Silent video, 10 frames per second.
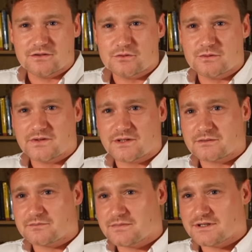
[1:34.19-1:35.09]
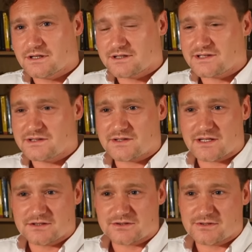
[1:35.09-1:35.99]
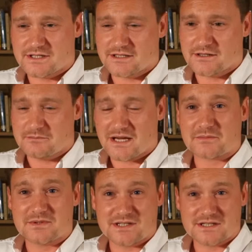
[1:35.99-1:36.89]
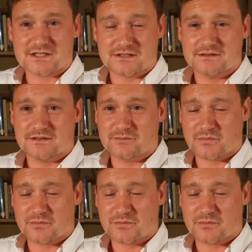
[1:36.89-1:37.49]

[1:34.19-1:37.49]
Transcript: who was a 19th century mathematician at